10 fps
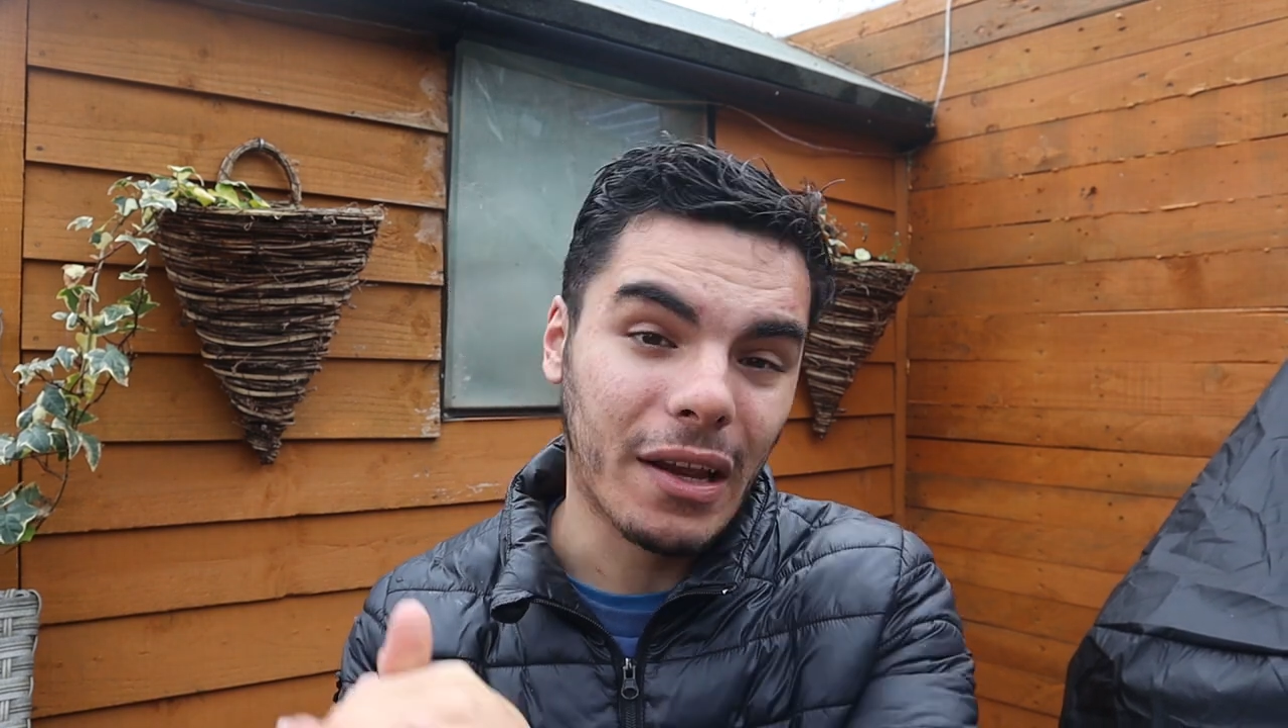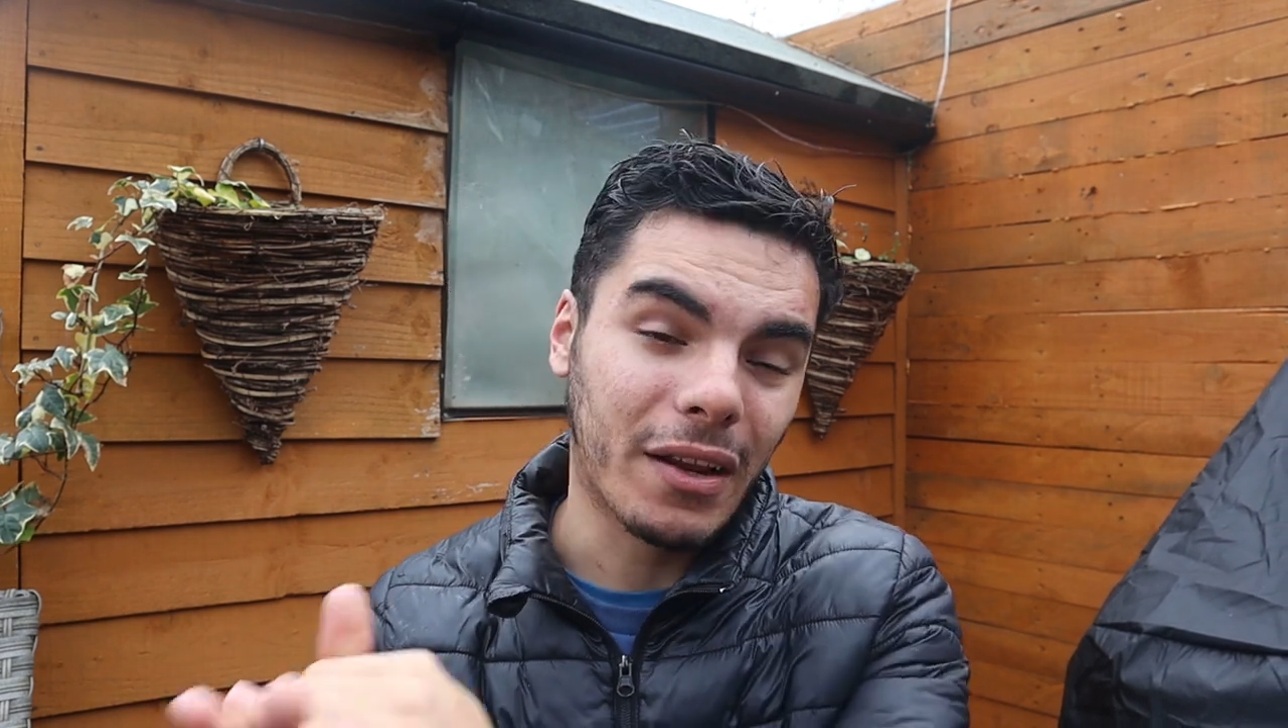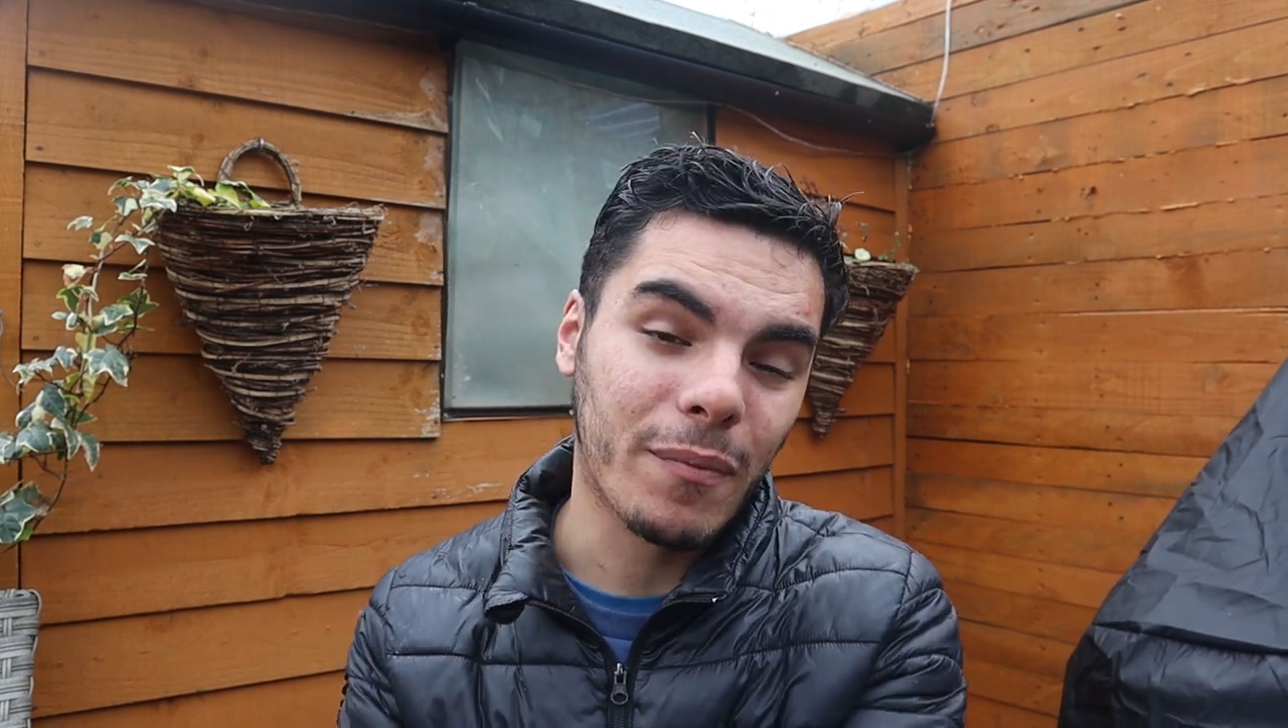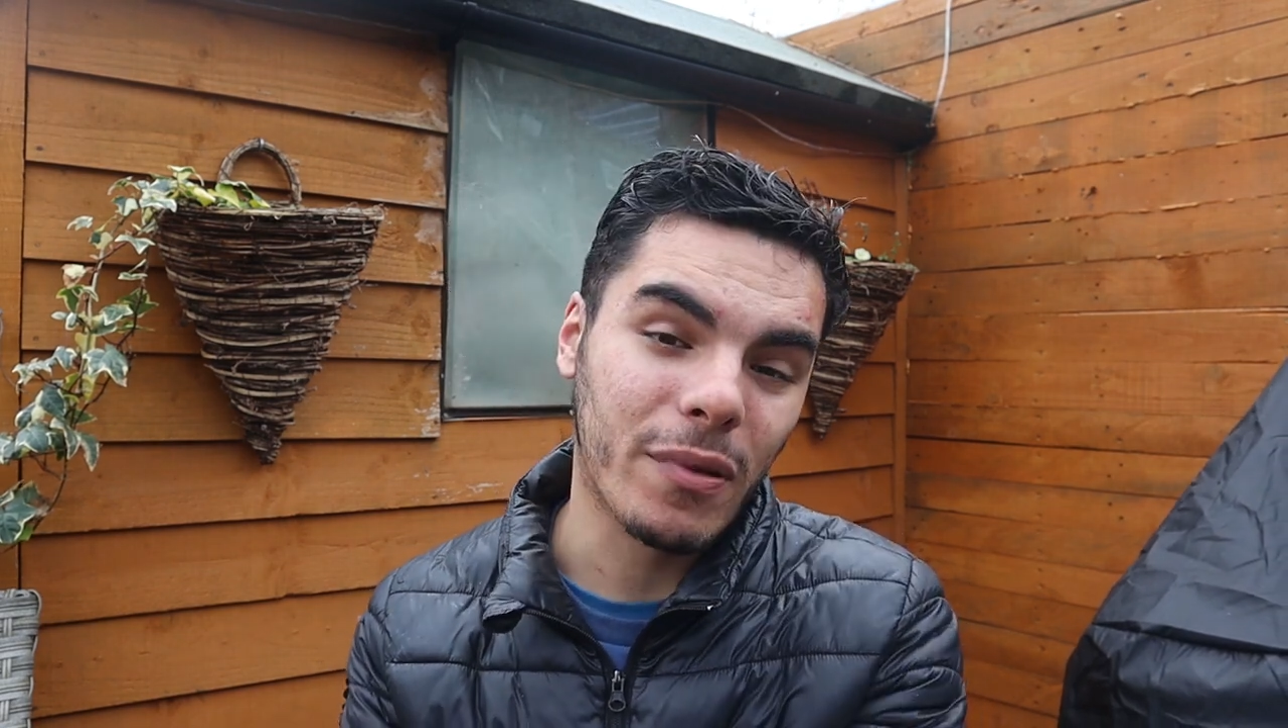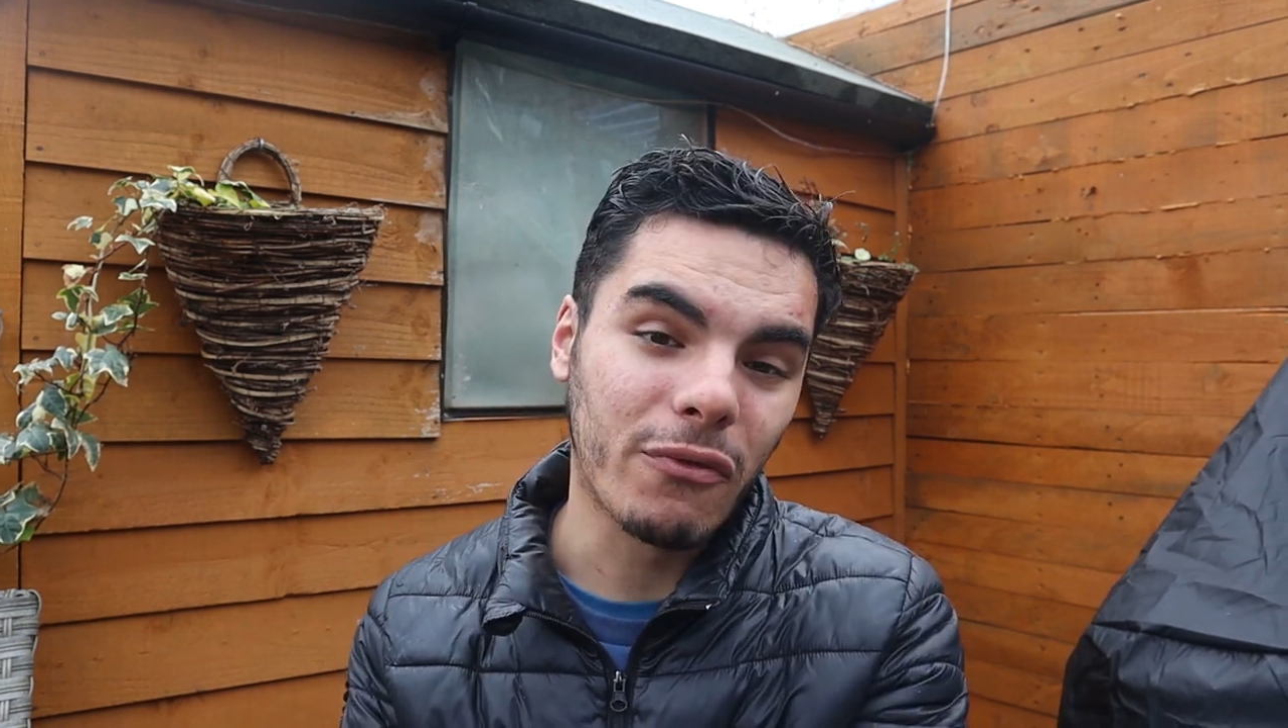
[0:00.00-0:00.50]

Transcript: it can be